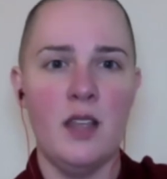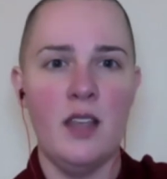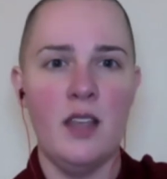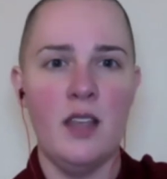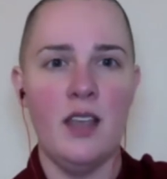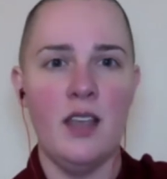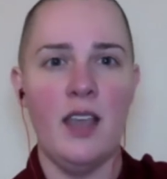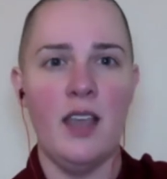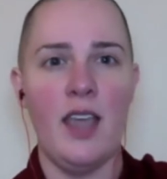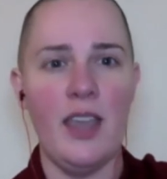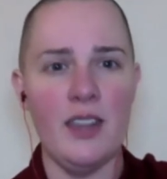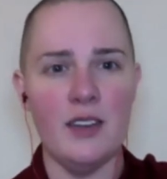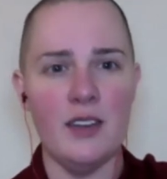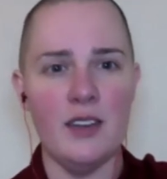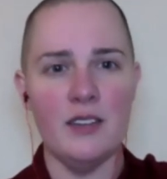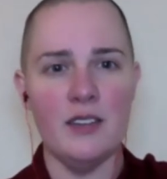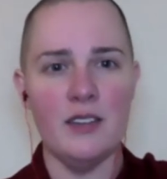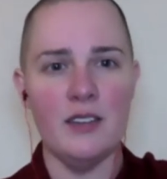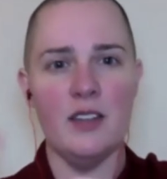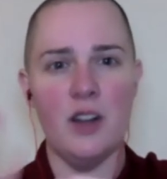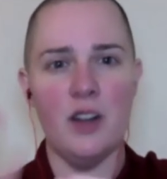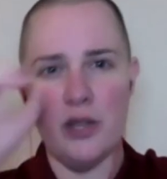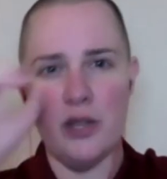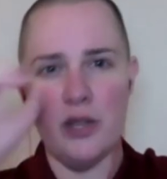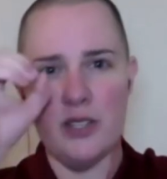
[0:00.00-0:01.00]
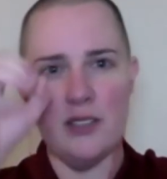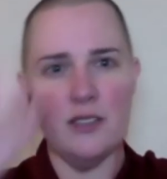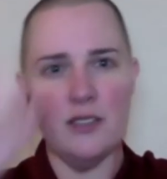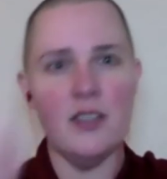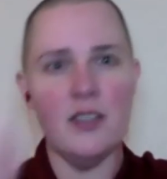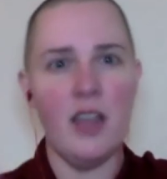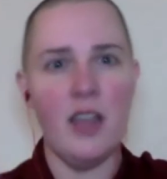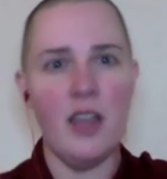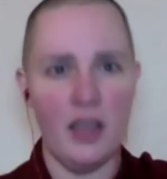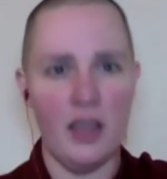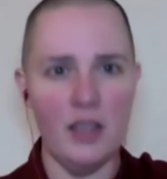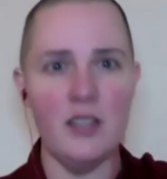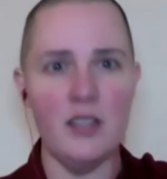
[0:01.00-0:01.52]
And yeah. you know,
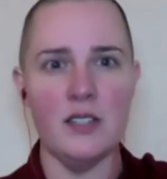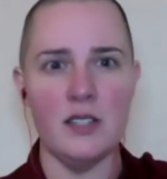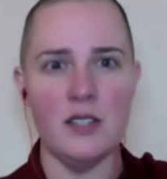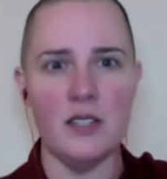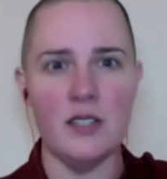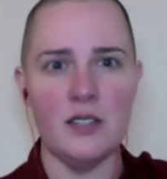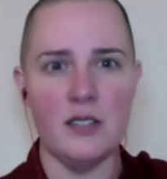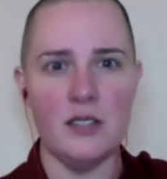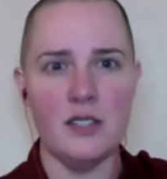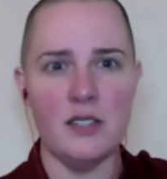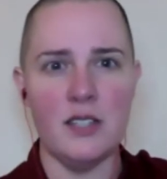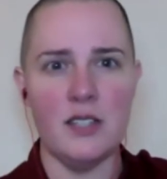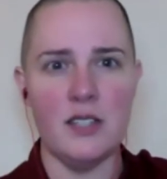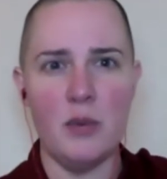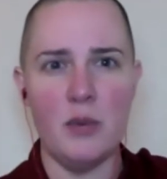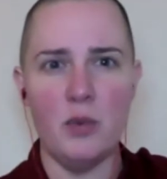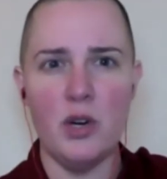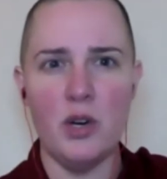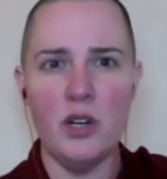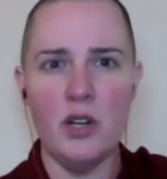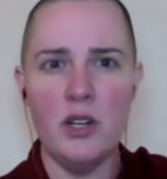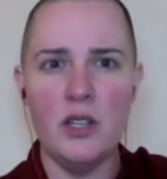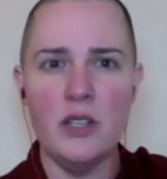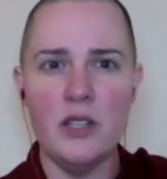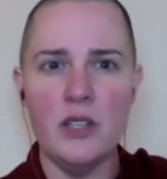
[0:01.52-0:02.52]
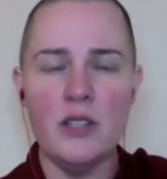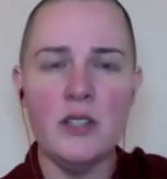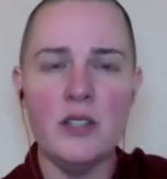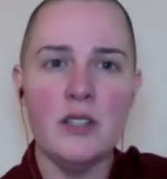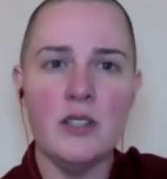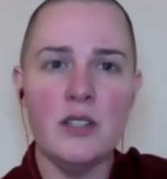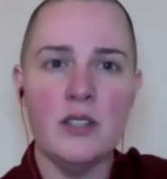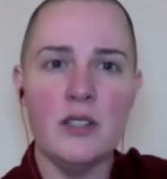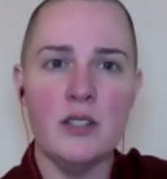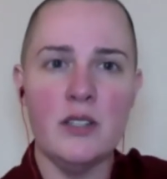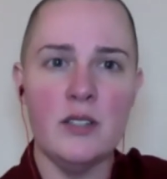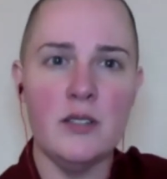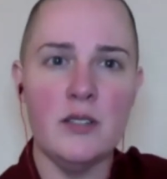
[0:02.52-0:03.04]
yeah, is it the same word? Yeah.